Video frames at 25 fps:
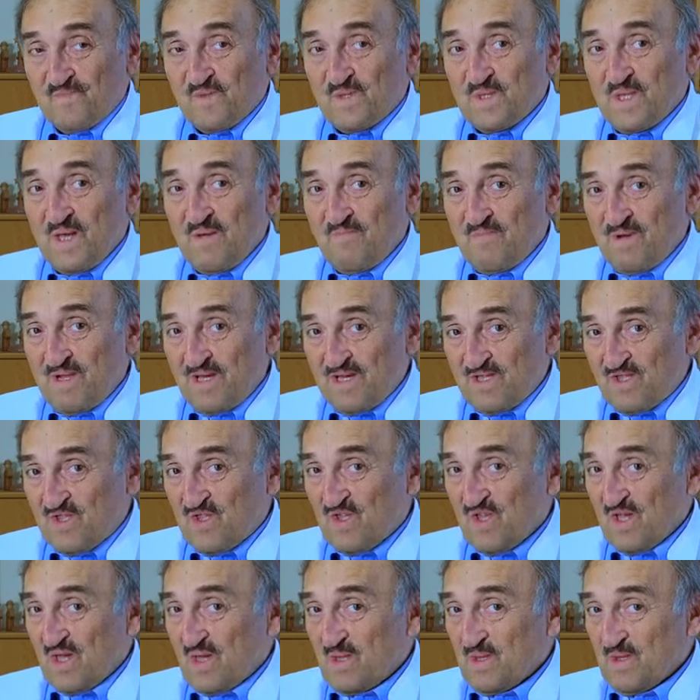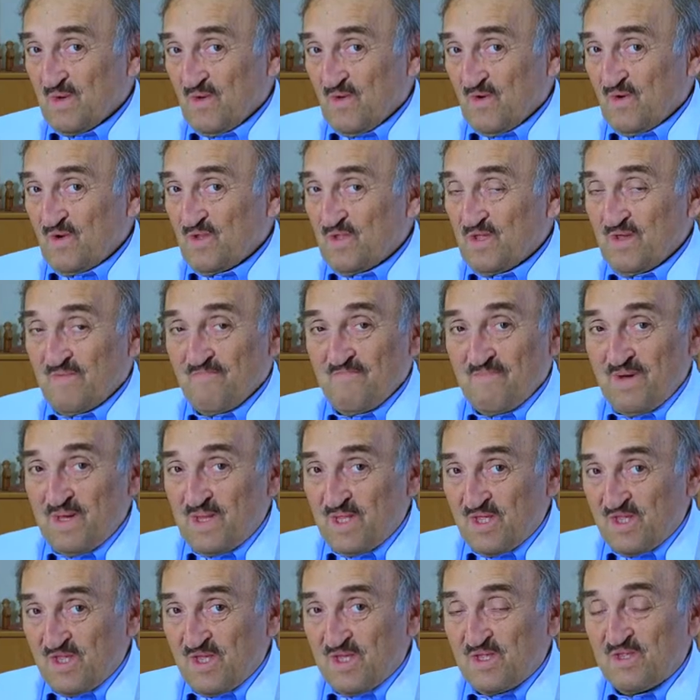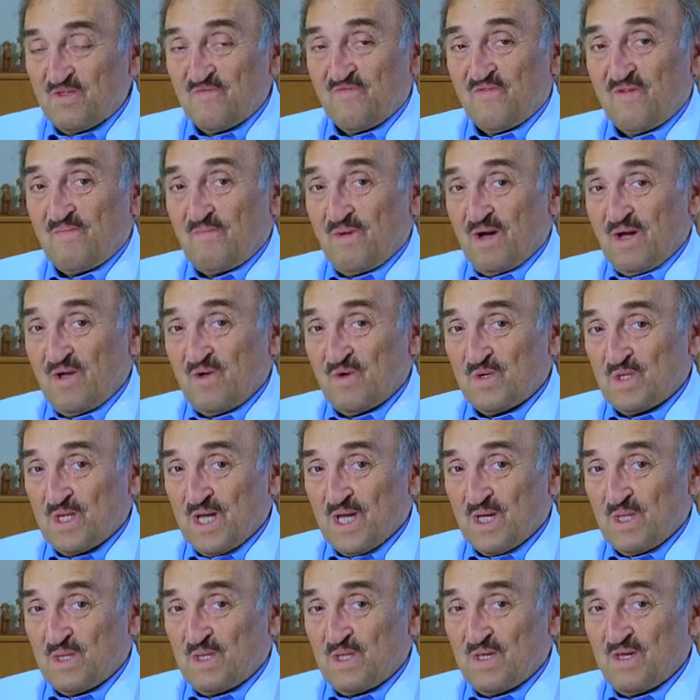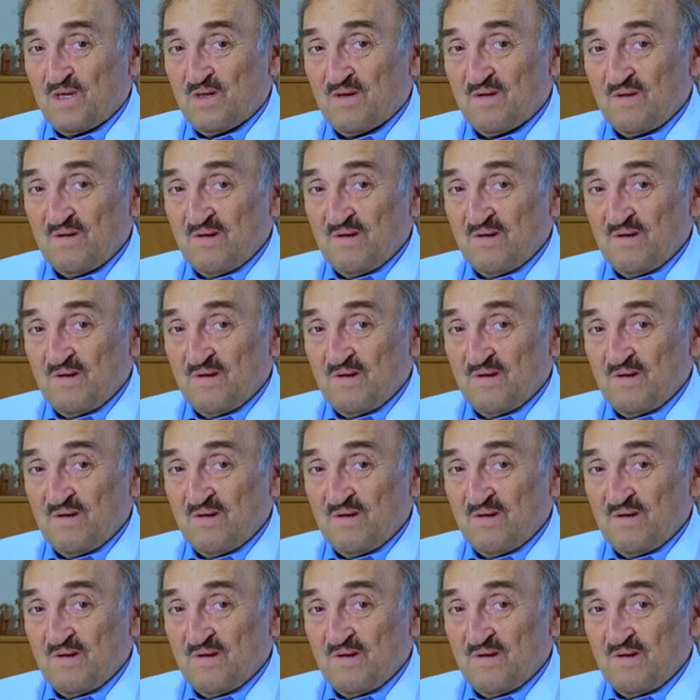tablets and all the medicines from Ayushakti.